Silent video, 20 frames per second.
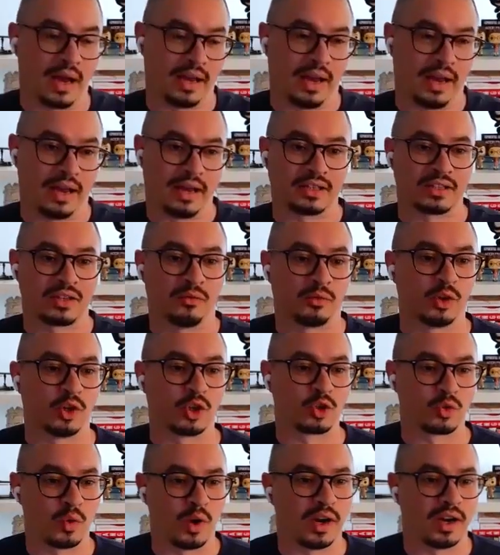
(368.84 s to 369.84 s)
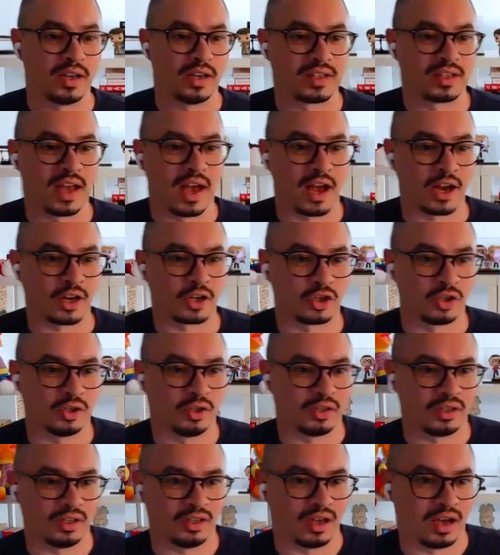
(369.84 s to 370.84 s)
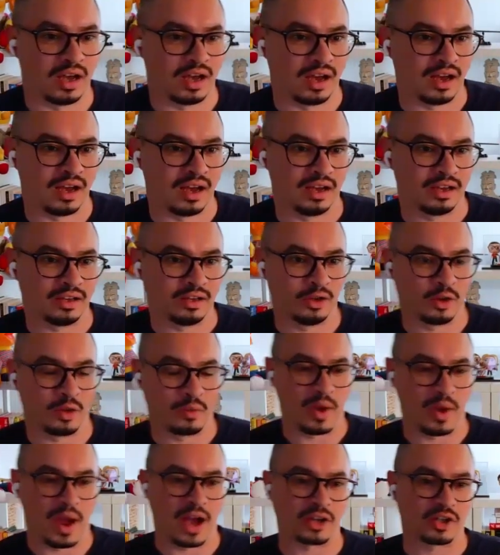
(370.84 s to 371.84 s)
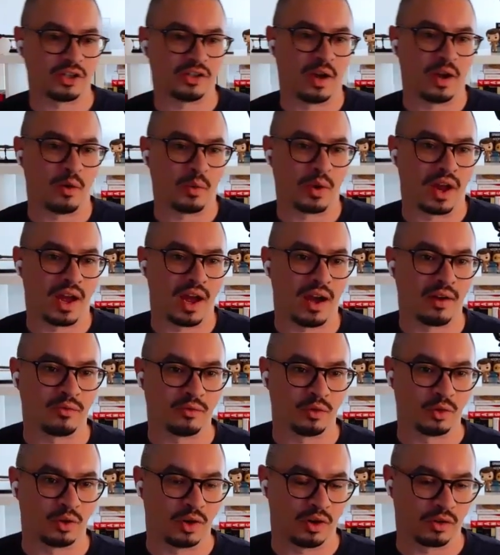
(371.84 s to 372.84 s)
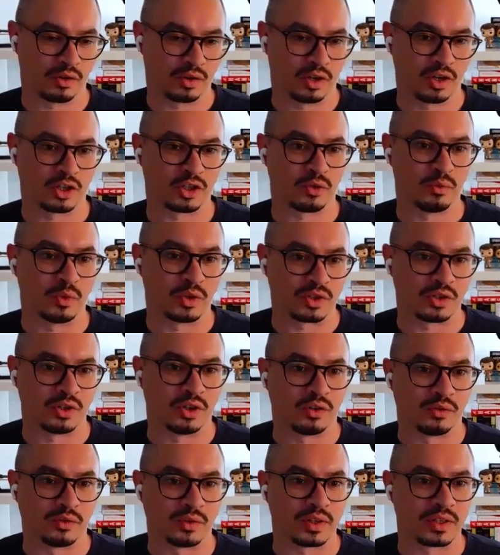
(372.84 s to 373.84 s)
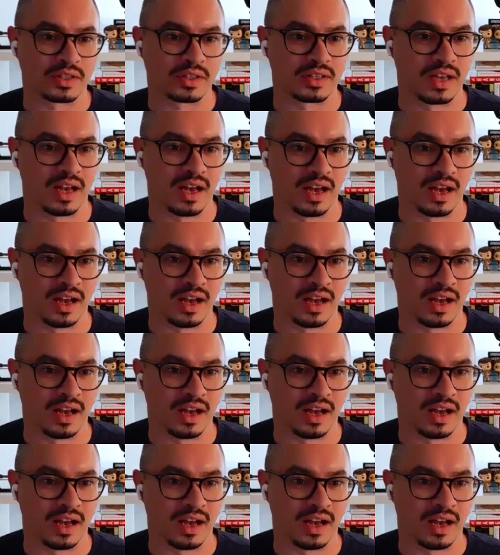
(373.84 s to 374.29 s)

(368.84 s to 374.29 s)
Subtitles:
I guess the first one is actually, the passion that we have for our customer service.